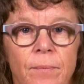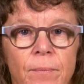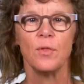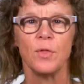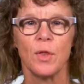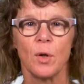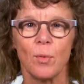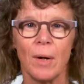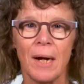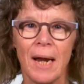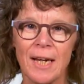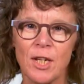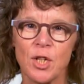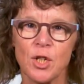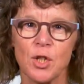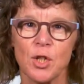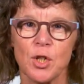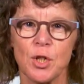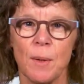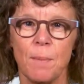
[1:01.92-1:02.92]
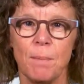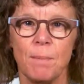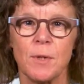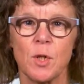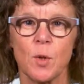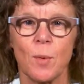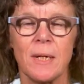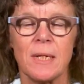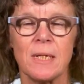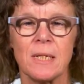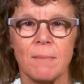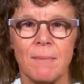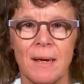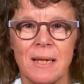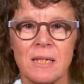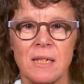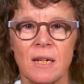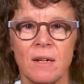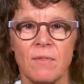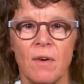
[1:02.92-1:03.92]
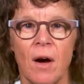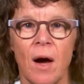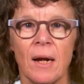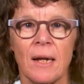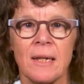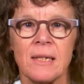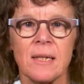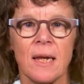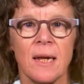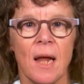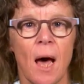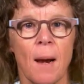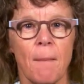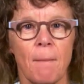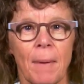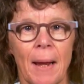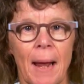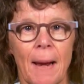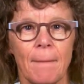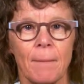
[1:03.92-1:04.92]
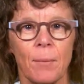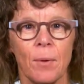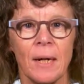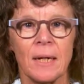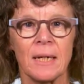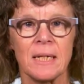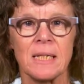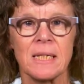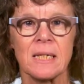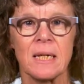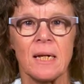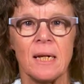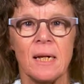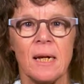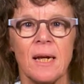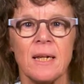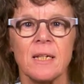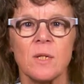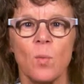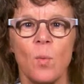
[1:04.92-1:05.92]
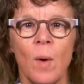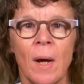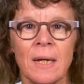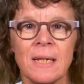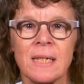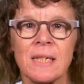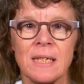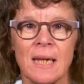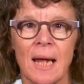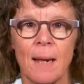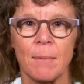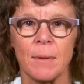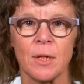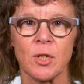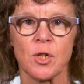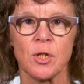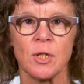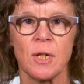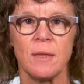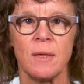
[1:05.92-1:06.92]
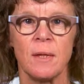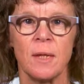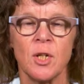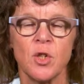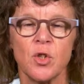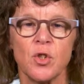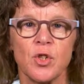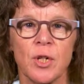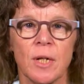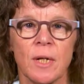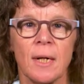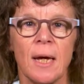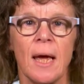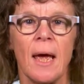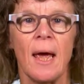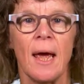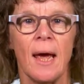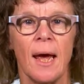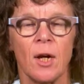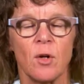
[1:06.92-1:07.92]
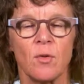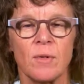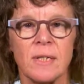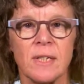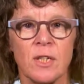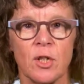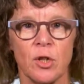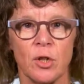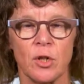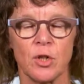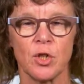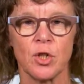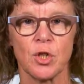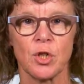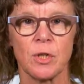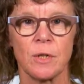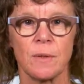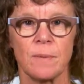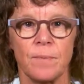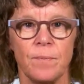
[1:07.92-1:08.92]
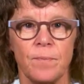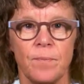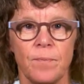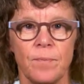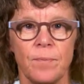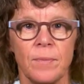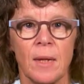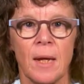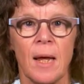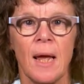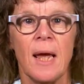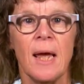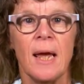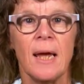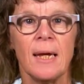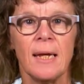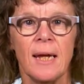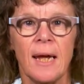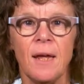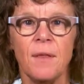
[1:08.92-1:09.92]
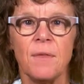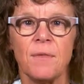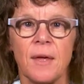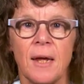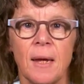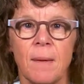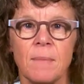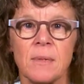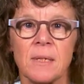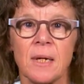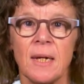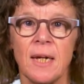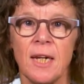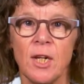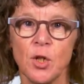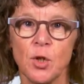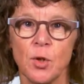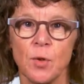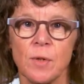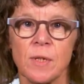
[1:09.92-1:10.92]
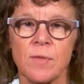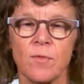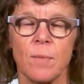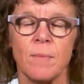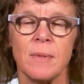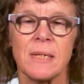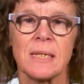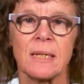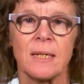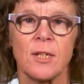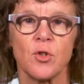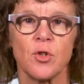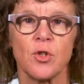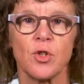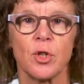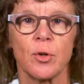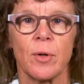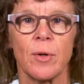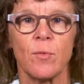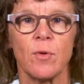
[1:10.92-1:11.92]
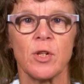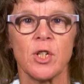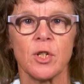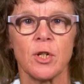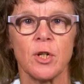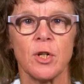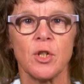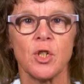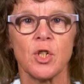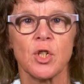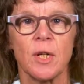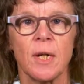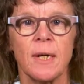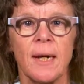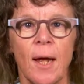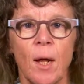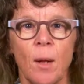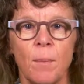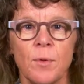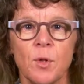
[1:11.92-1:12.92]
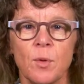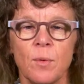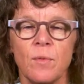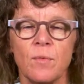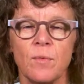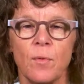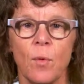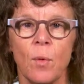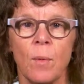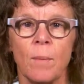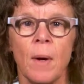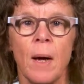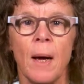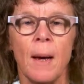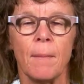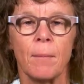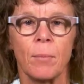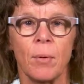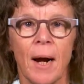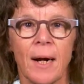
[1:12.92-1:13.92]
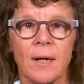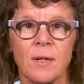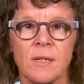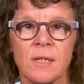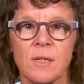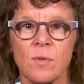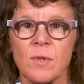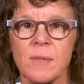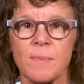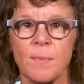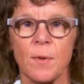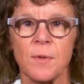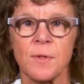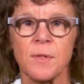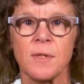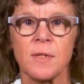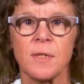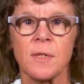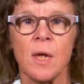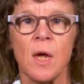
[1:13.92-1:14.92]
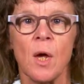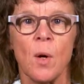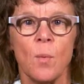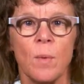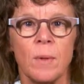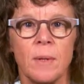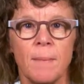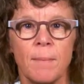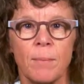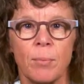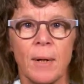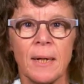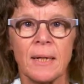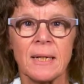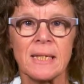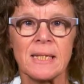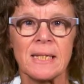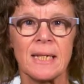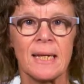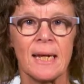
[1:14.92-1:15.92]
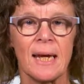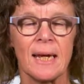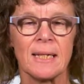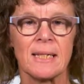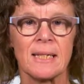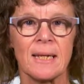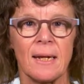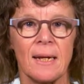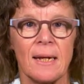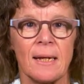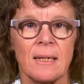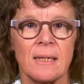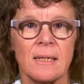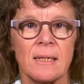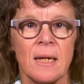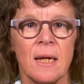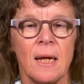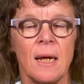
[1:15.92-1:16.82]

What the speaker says: The relationship between domestic violence and unplanned pregnancy is well established in the literature and research. Key themes and issues from this literature and research can help to inform practice responses within pregnancy care settings,